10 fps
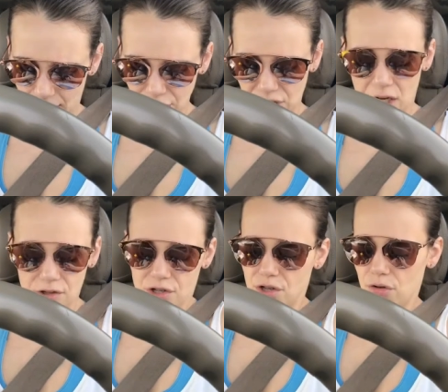I just got
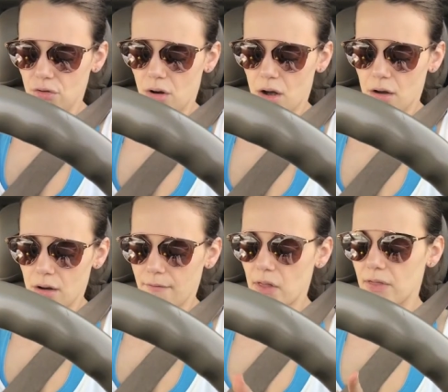two
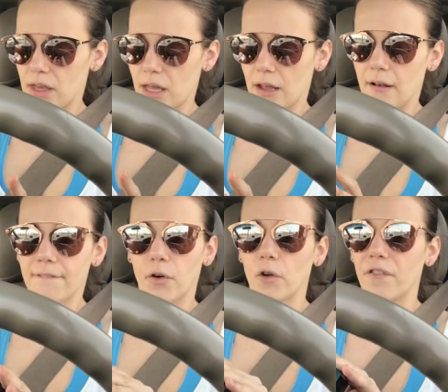of the
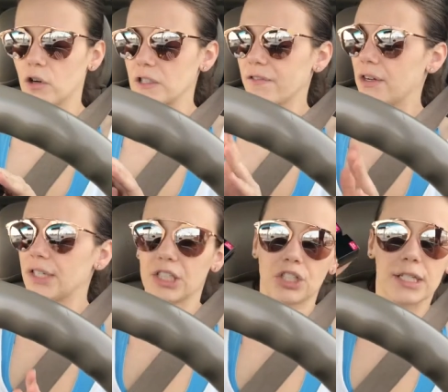Photo Focus
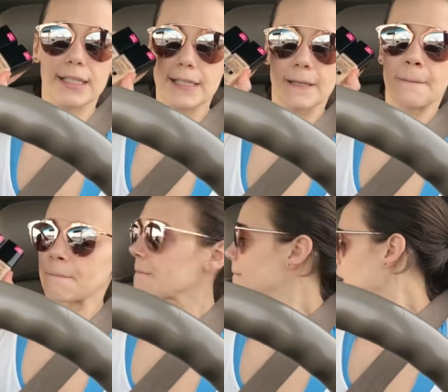foundations.
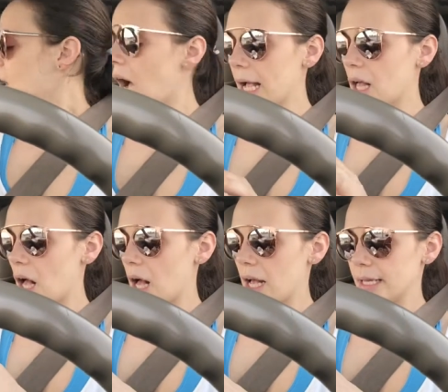I
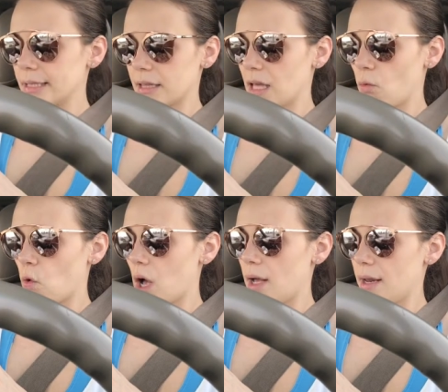got the
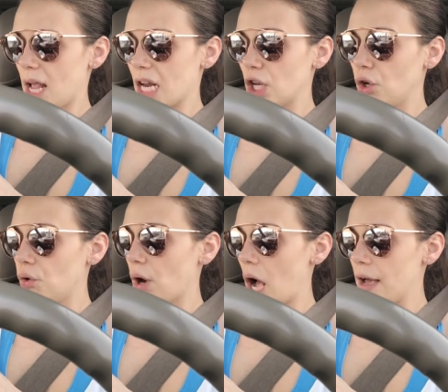one in
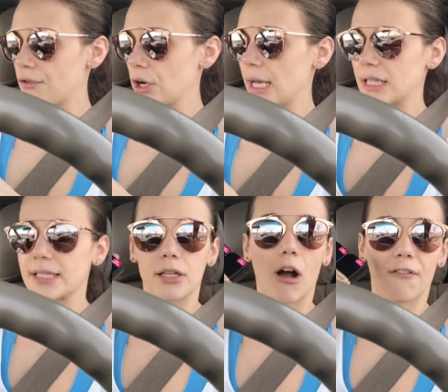nude ivory and
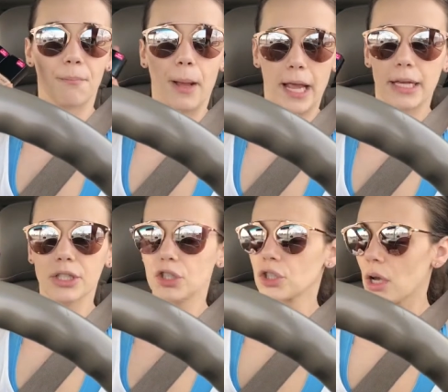soft
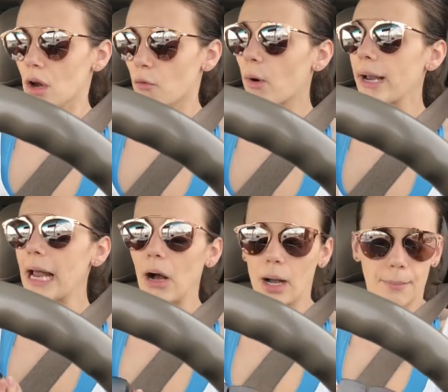beige. Right
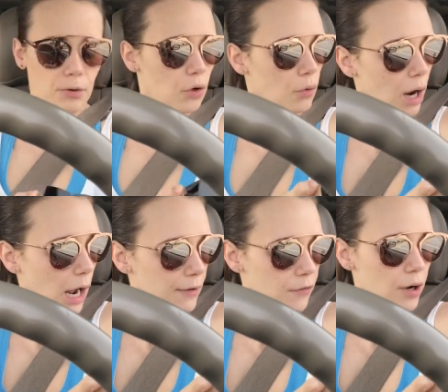now I'm nude
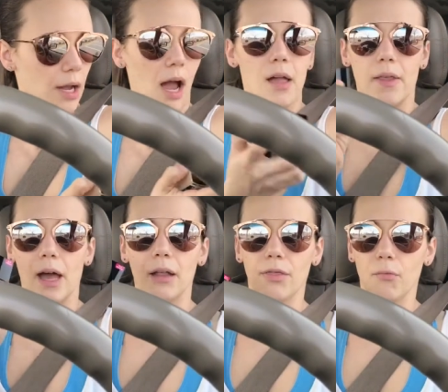ivory and
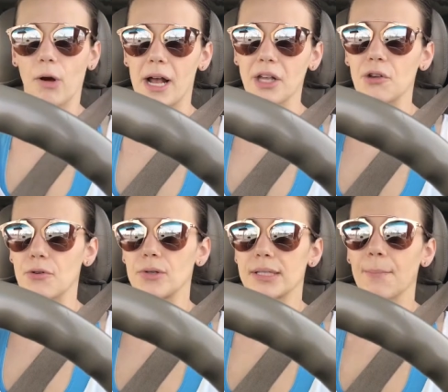then when I
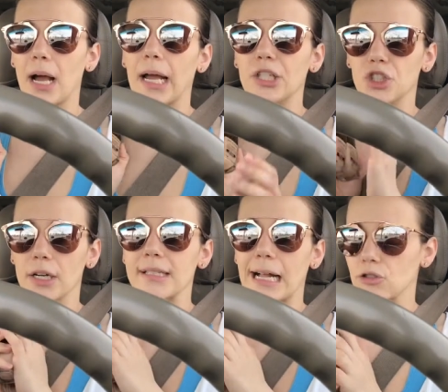use my
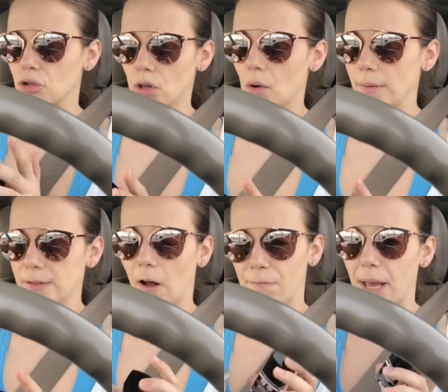Jergens Natural Glow in
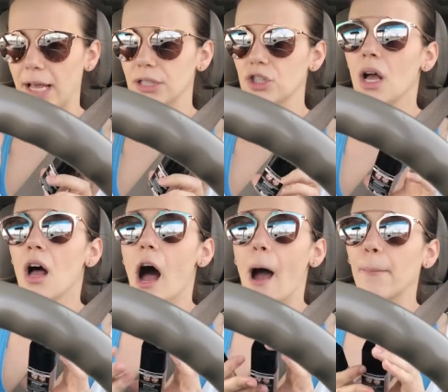soft beige,
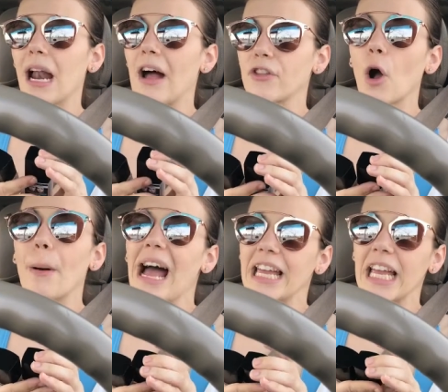I'm gonna have to go
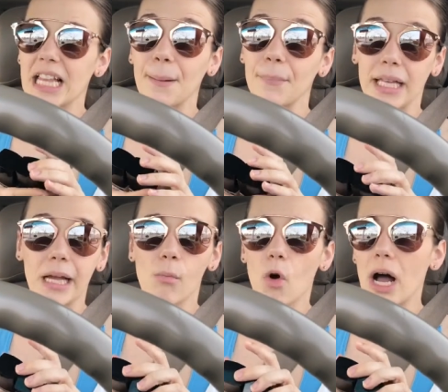back and get the
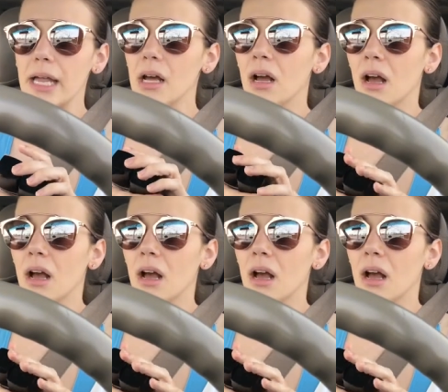medium one